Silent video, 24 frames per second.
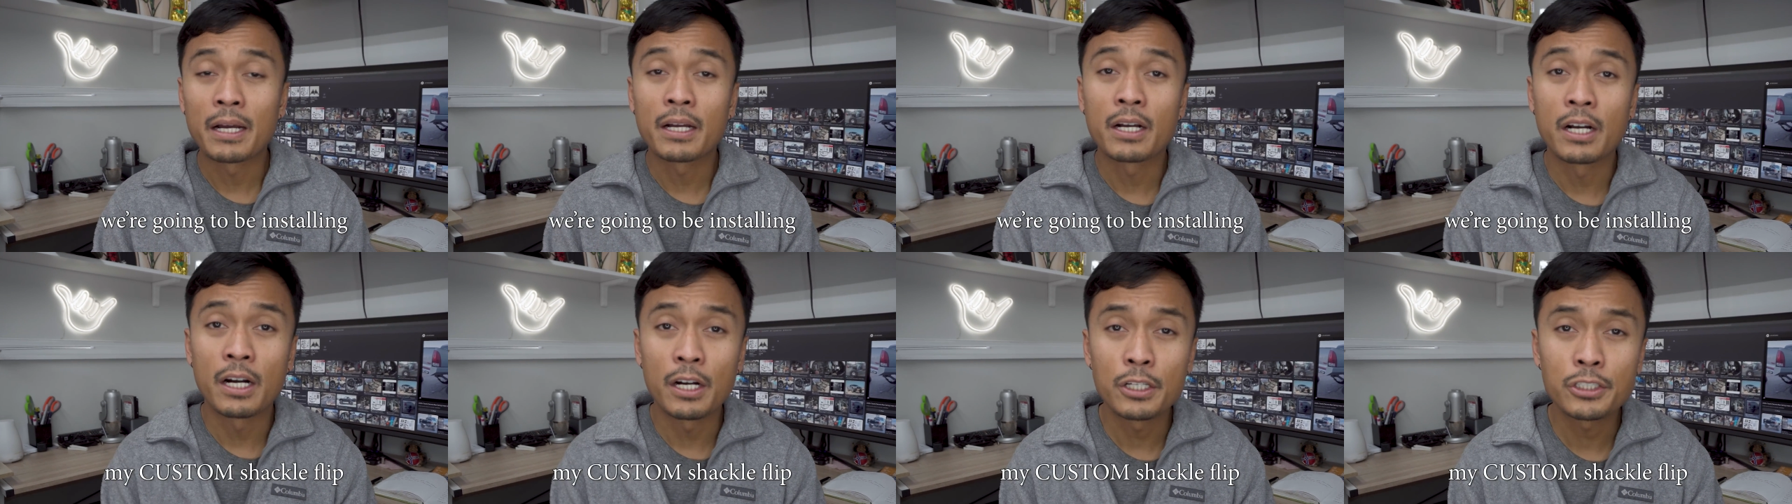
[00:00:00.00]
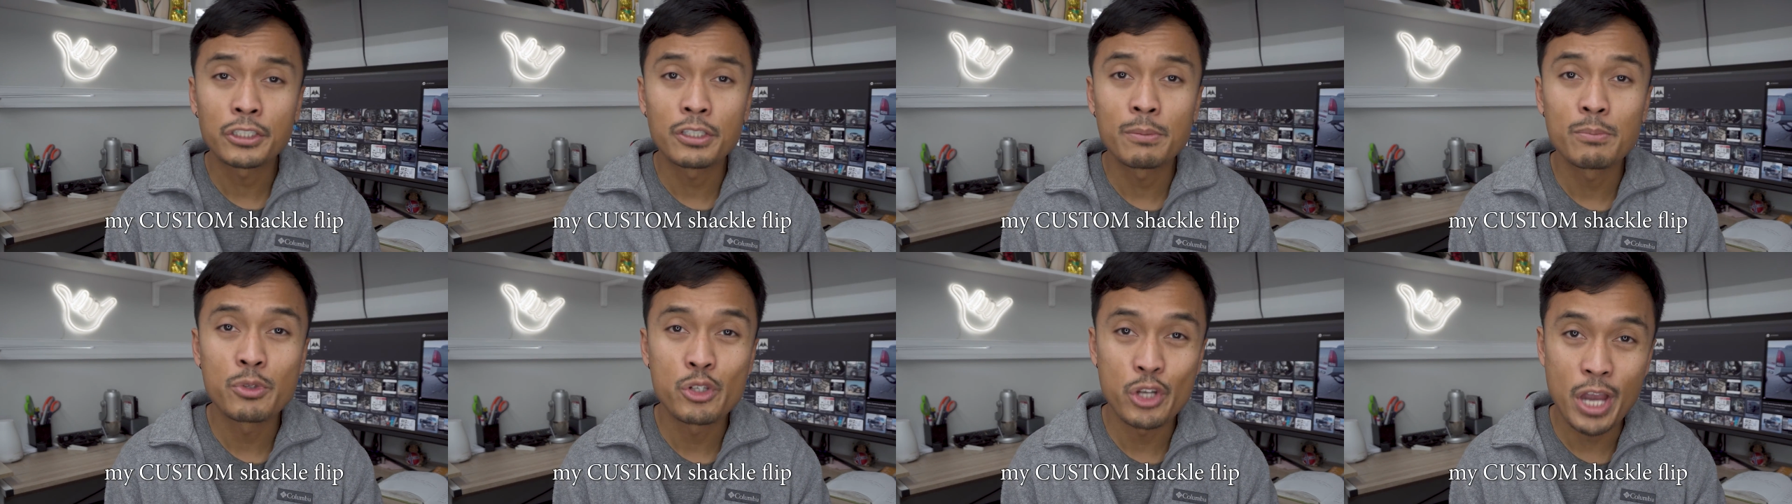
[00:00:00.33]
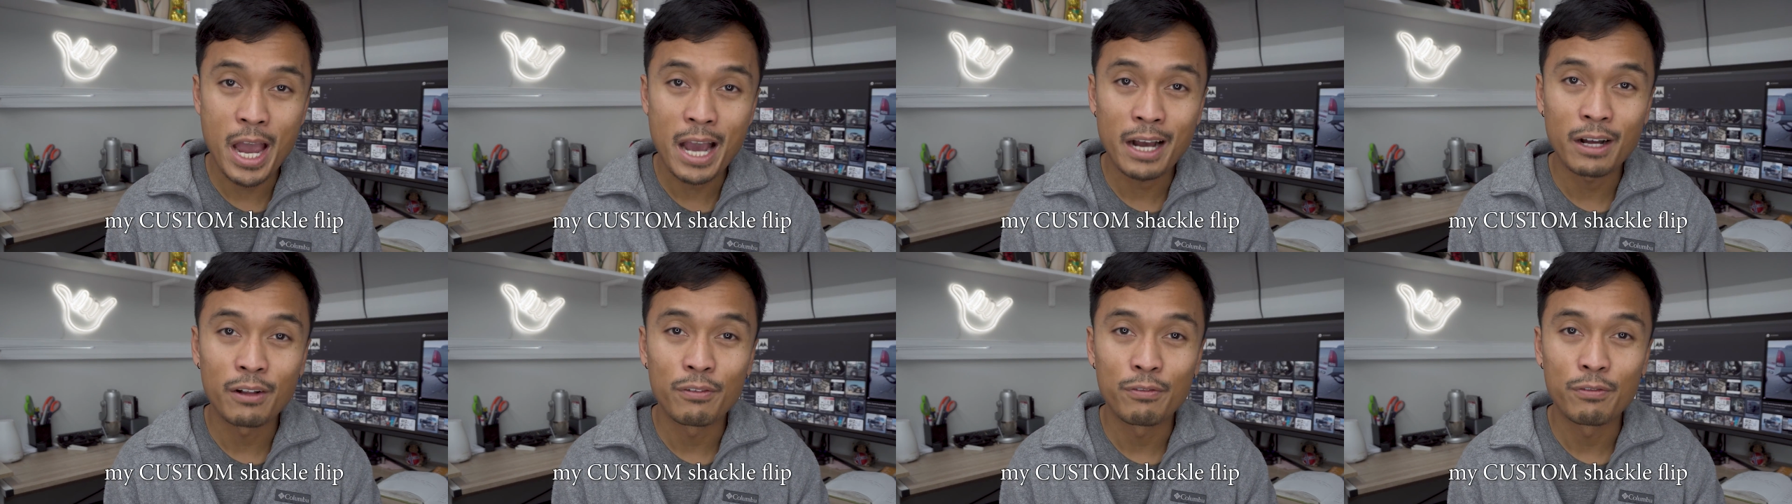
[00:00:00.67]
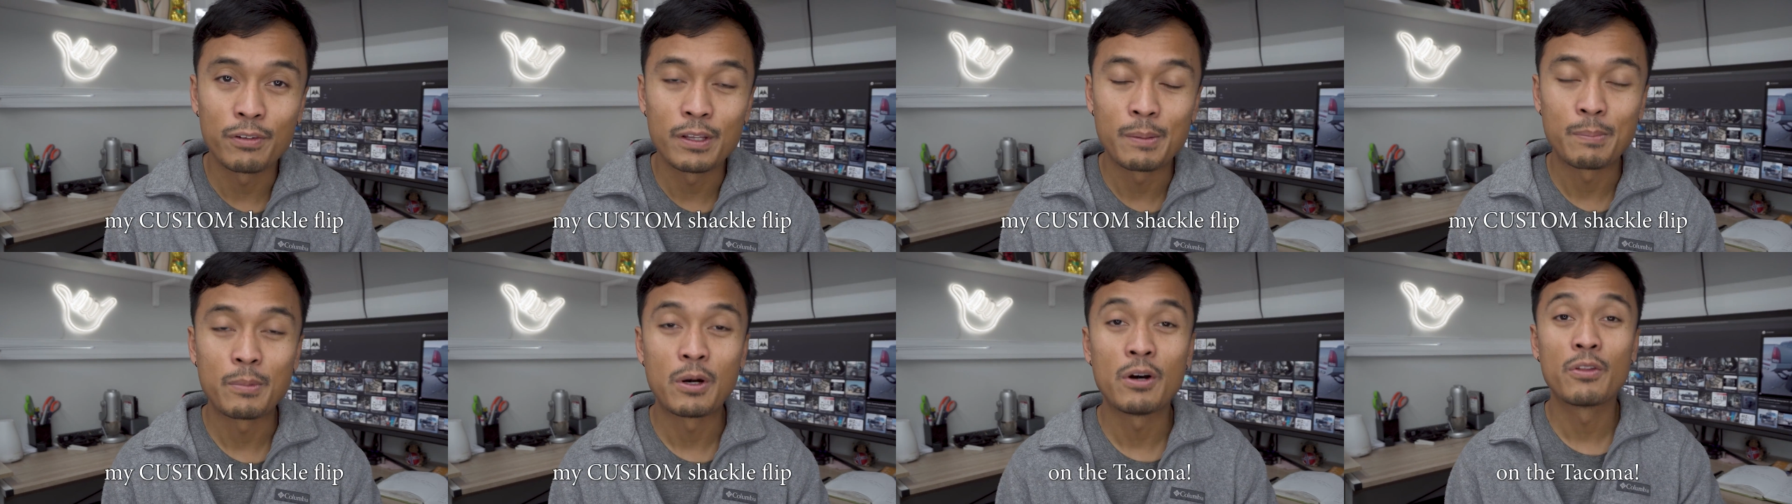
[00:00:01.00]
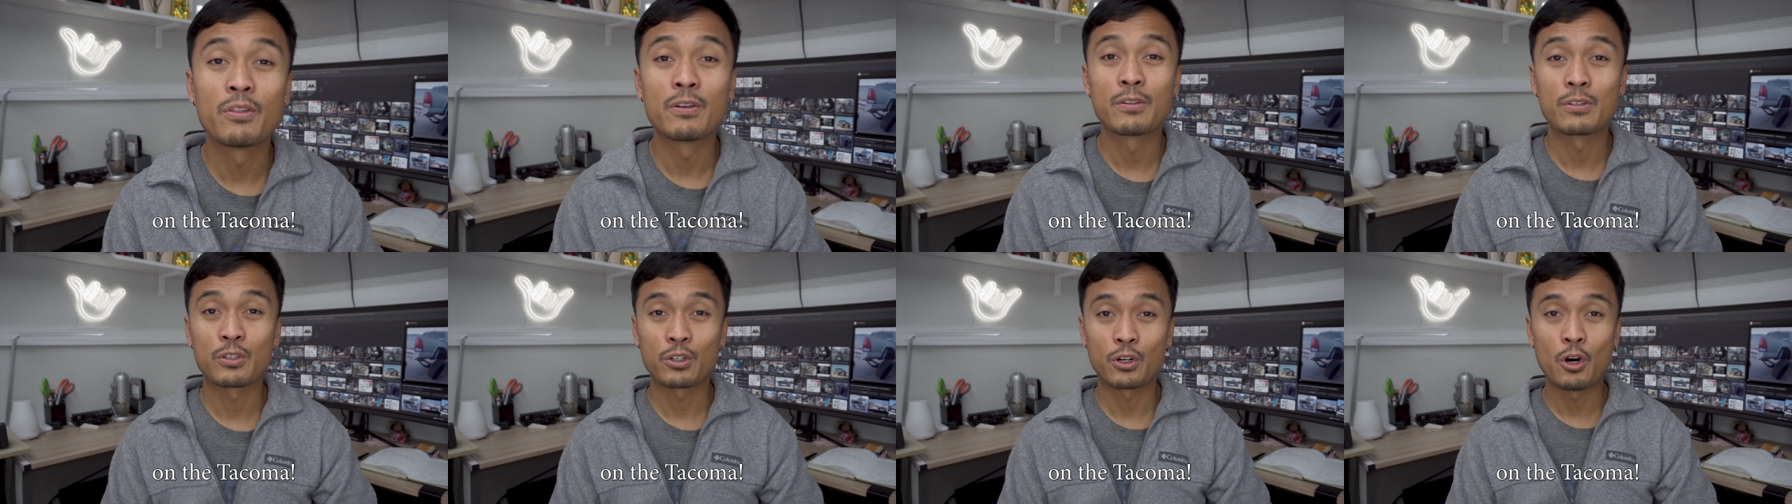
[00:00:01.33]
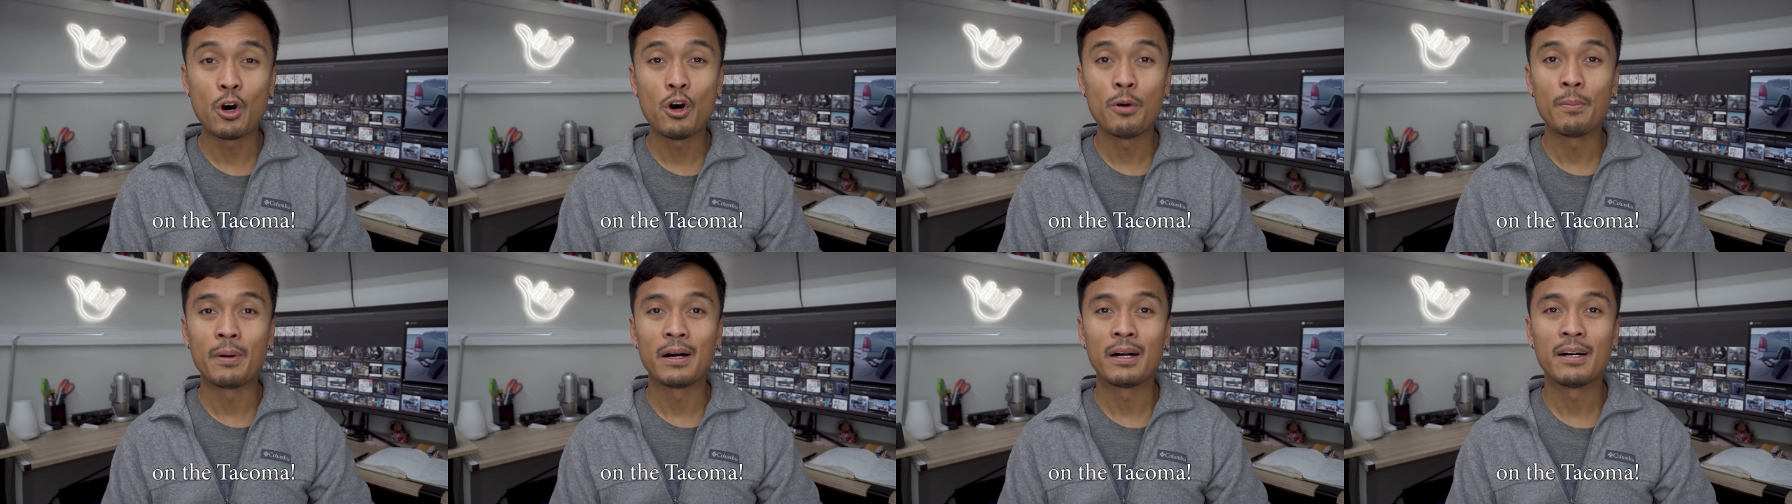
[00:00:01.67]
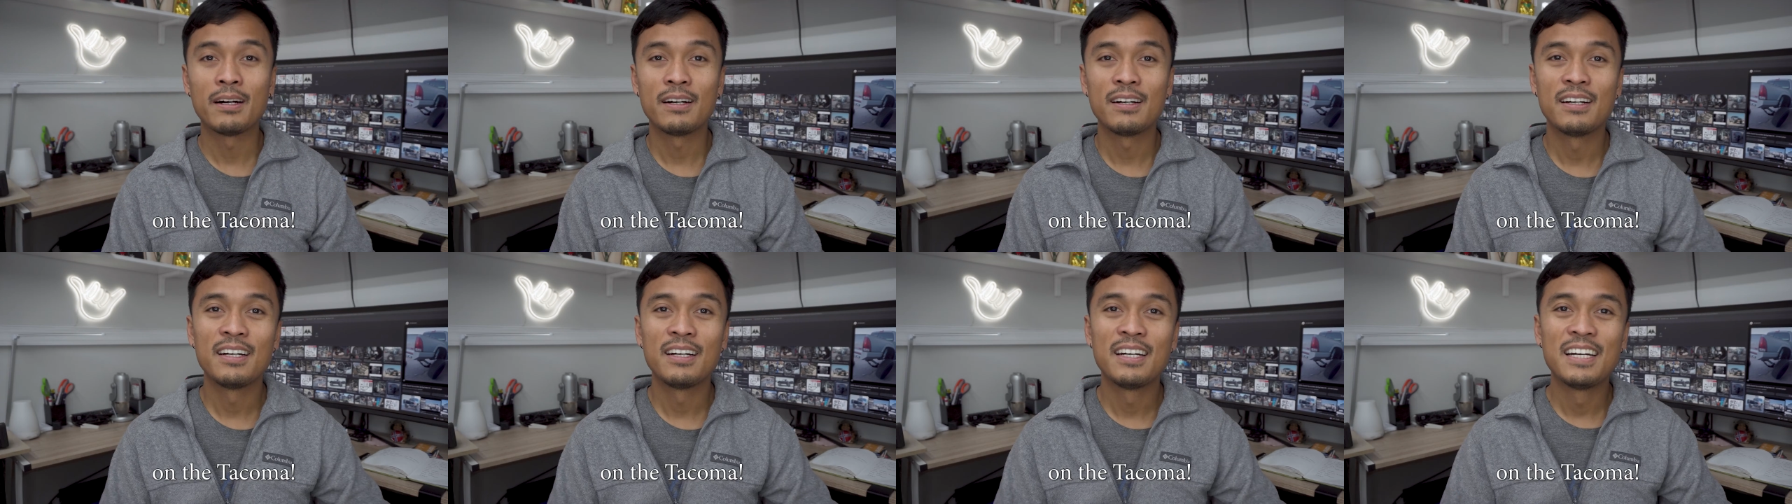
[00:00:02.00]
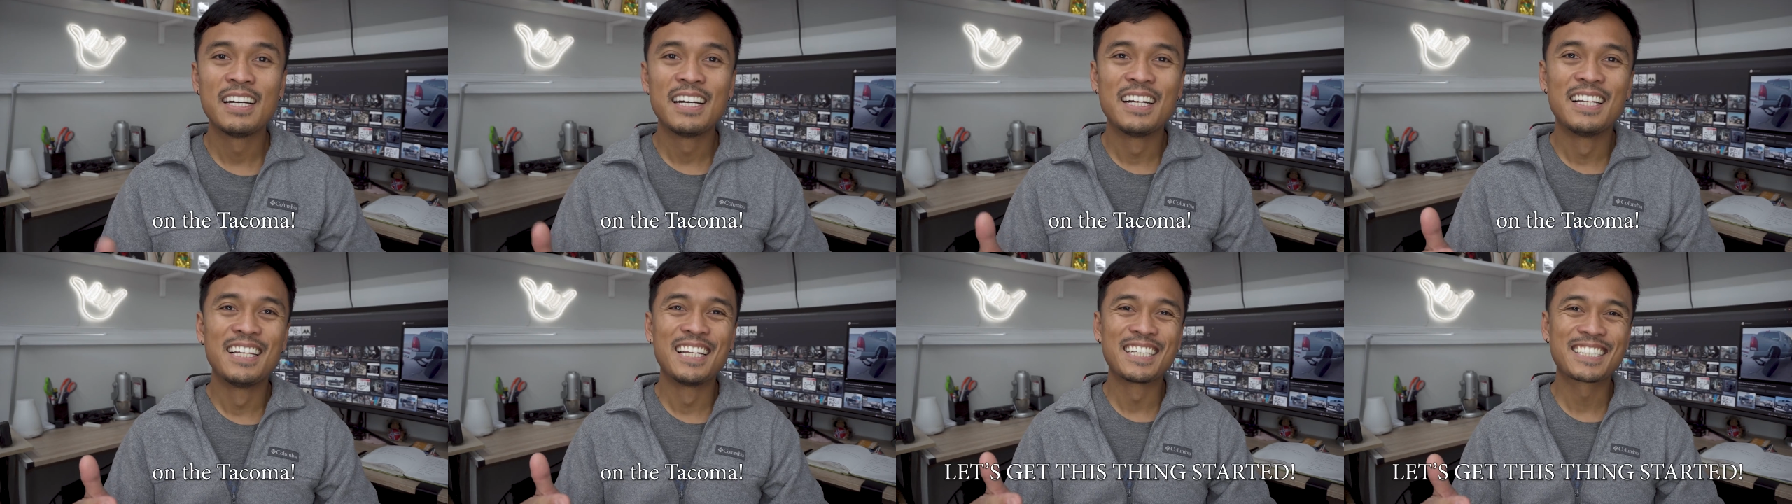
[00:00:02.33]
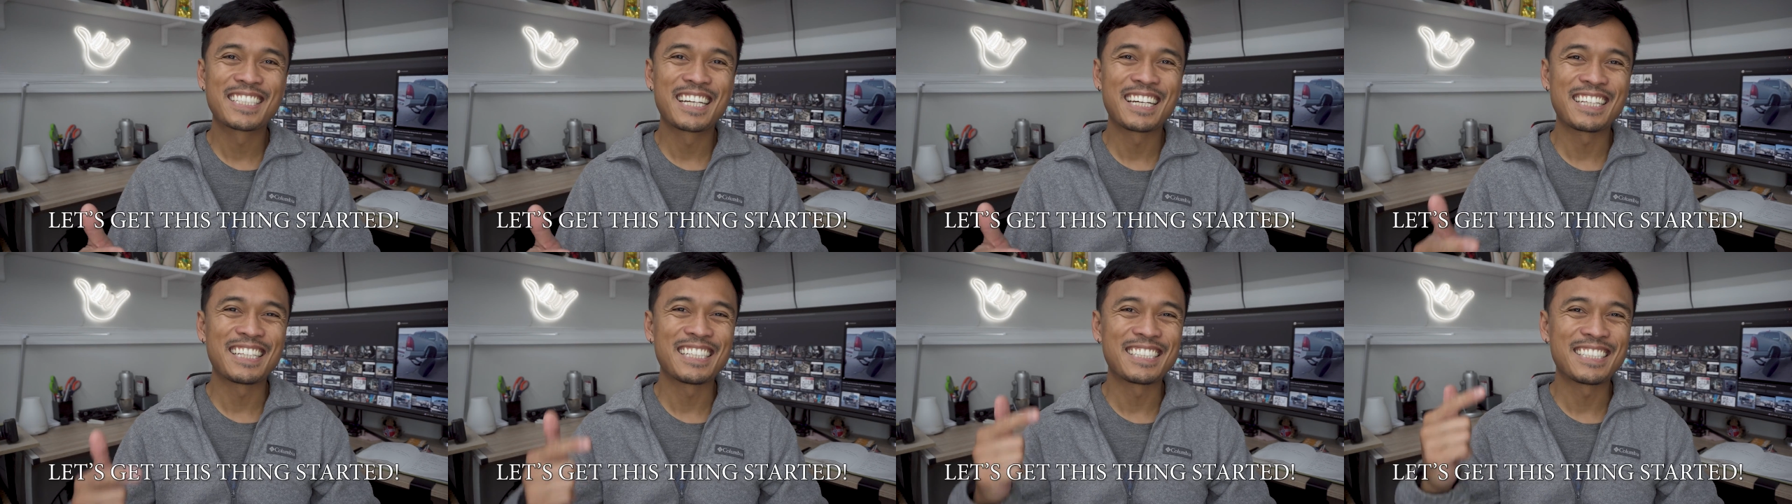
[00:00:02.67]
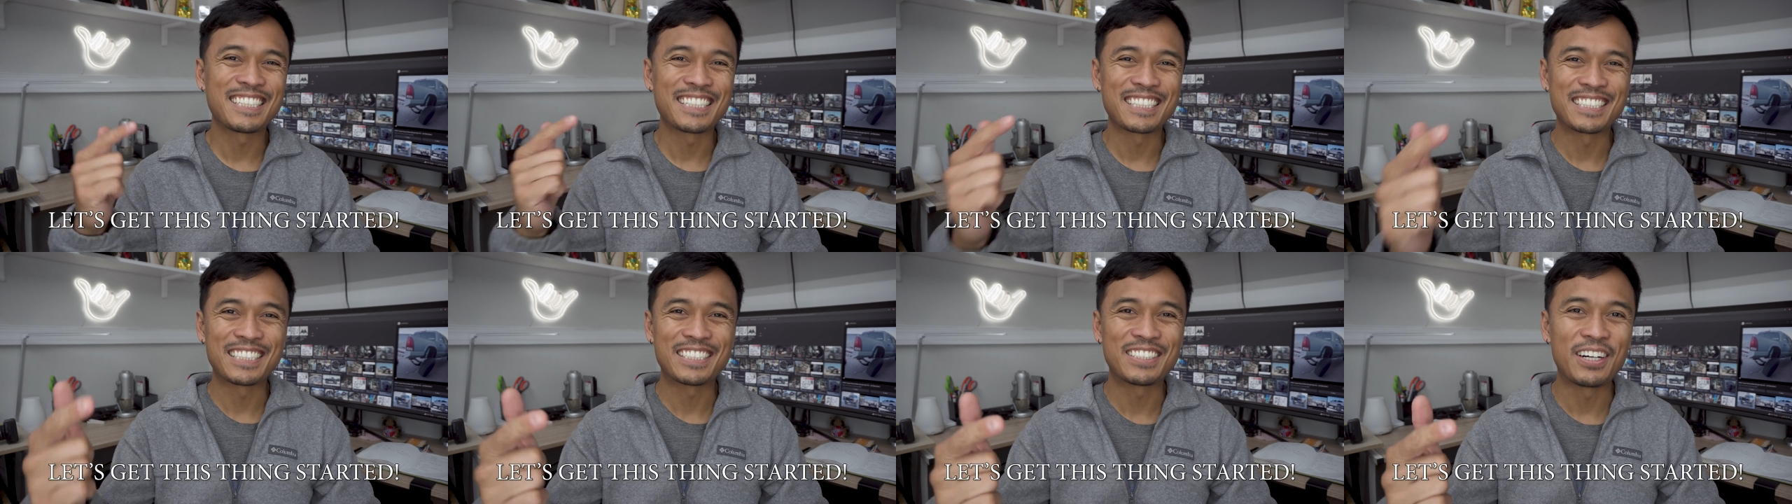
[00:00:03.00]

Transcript: my custom shackle flip on the Tacoma. Let's get this thing